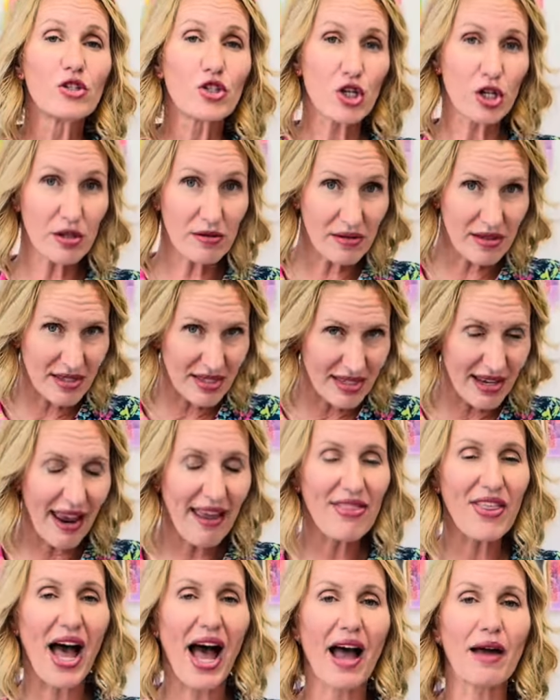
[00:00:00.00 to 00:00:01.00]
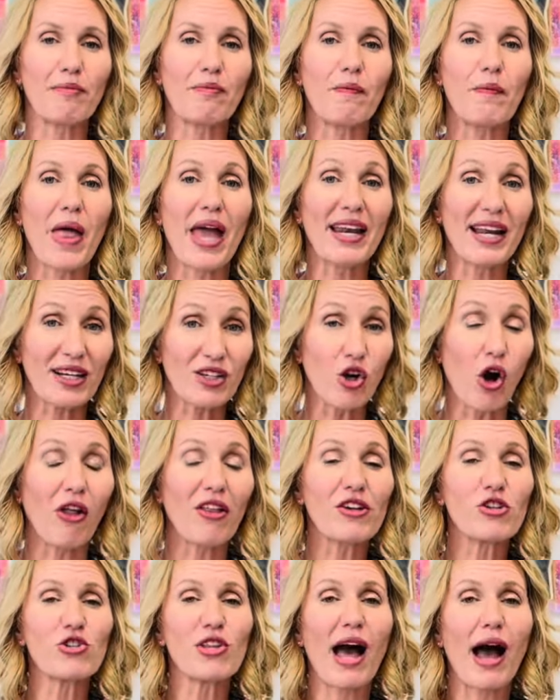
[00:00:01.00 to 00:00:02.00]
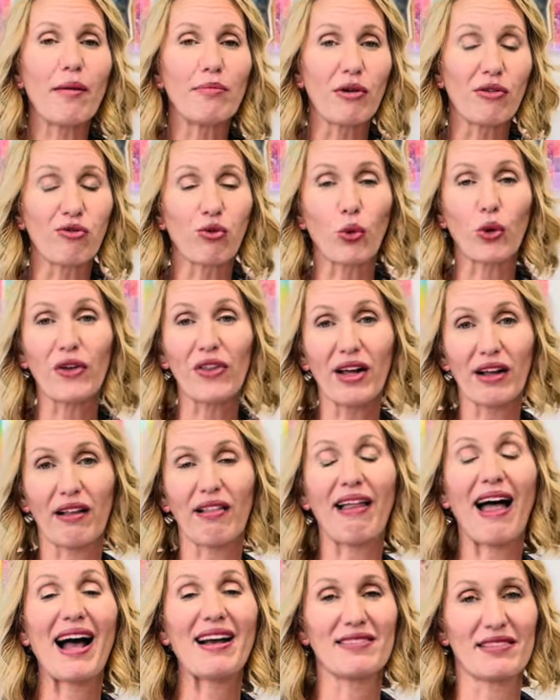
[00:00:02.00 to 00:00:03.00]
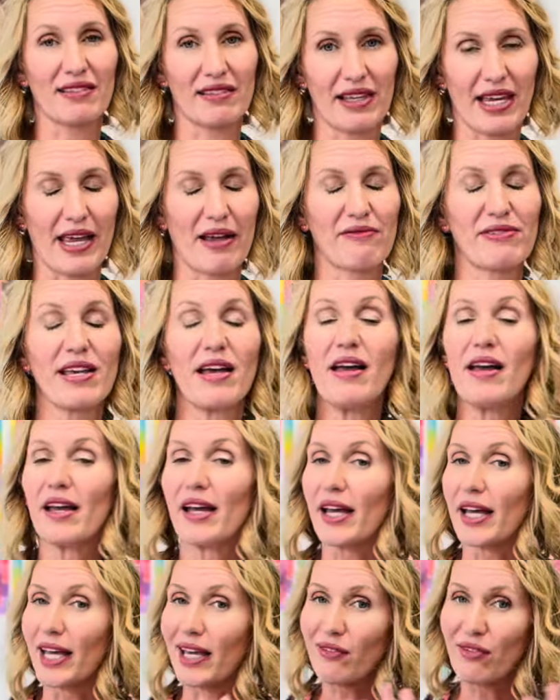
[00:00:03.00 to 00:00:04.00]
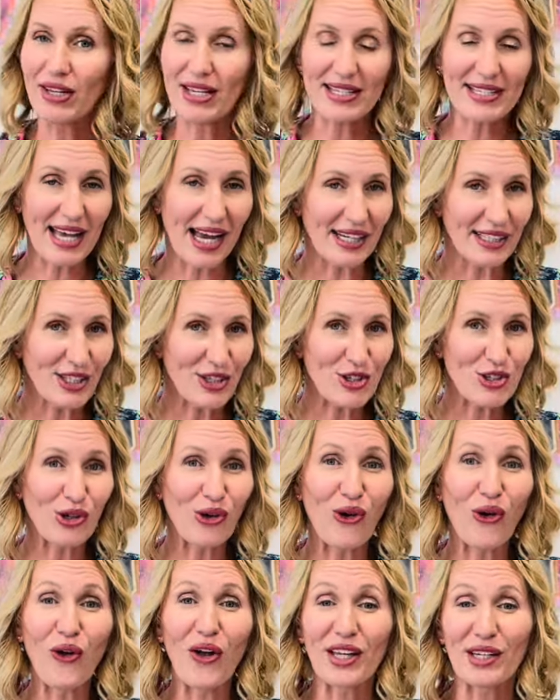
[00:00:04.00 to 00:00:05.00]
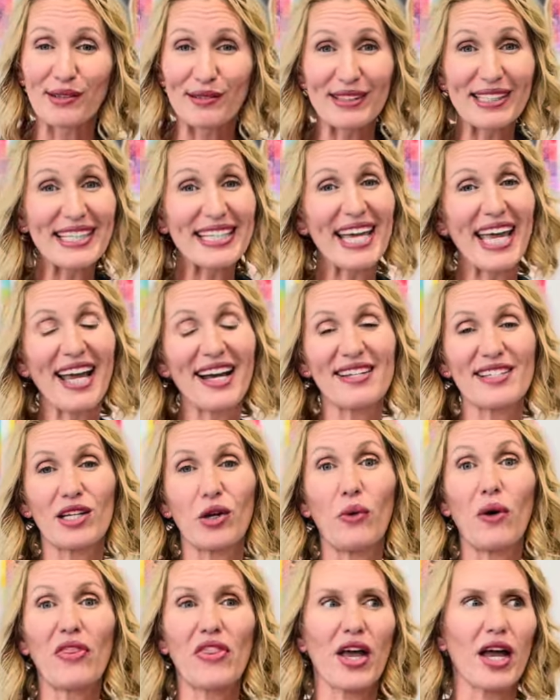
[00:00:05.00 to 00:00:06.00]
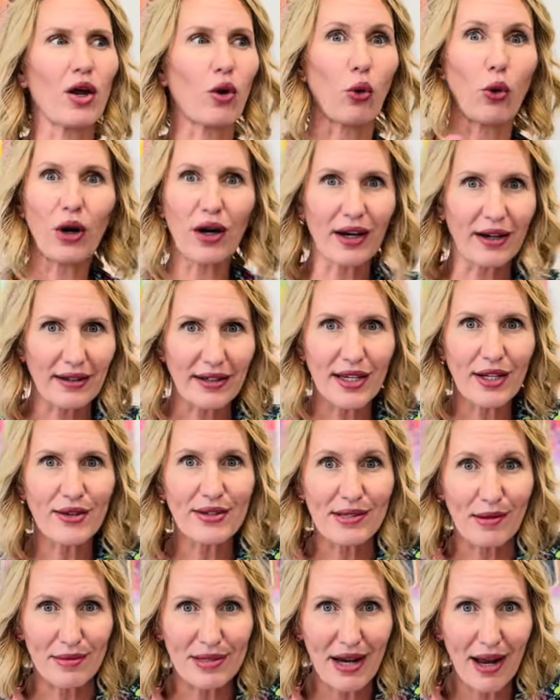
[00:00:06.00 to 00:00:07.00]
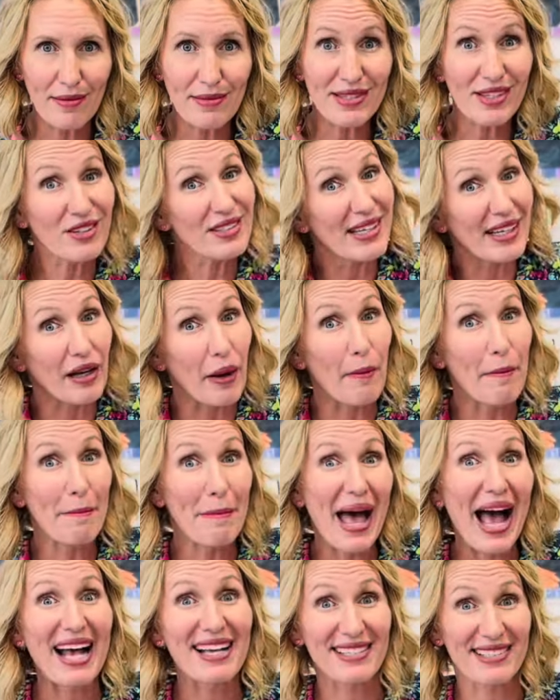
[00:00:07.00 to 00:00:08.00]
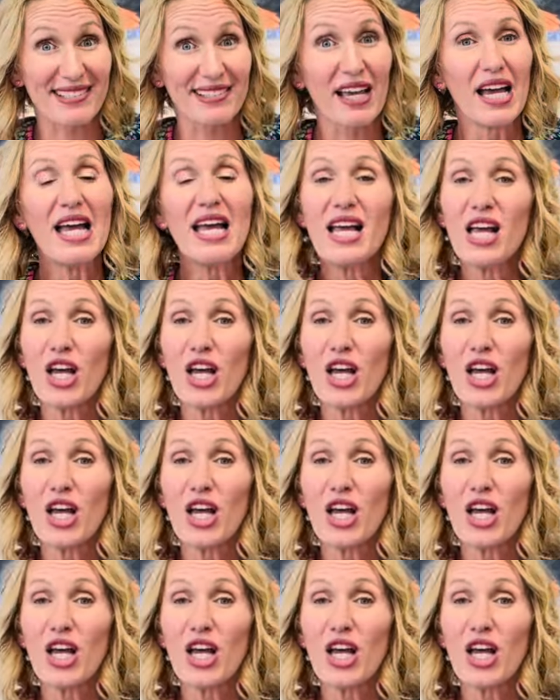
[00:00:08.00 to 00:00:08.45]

To say that and acknowledge that before the class leaves. If it gets out of control and you really can't deal with it, or, you know, sometimes there's like a mess.